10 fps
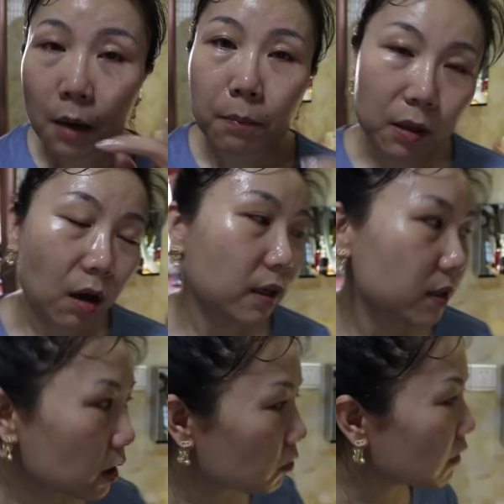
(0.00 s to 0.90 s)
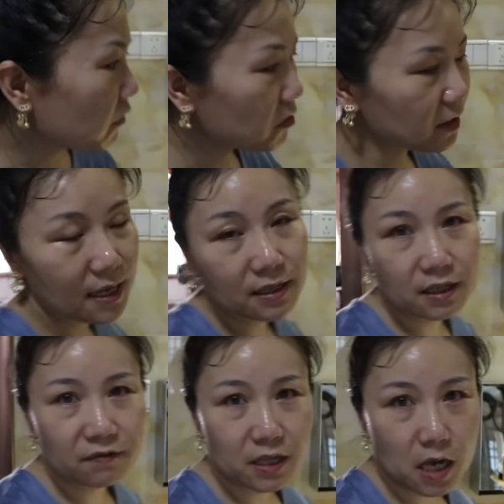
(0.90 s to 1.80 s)
but I still, if you're
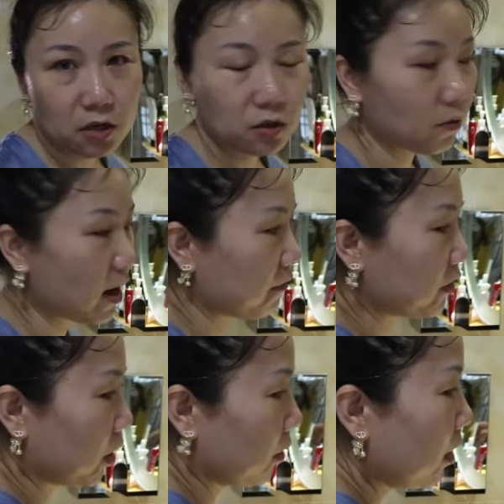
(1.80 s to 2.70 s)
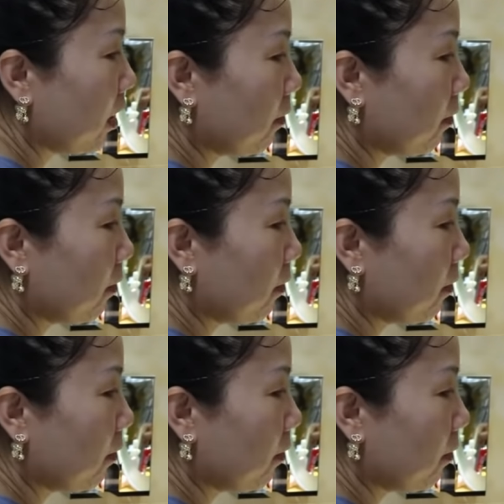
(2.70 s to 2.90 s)
sensitive skin, you don't have to,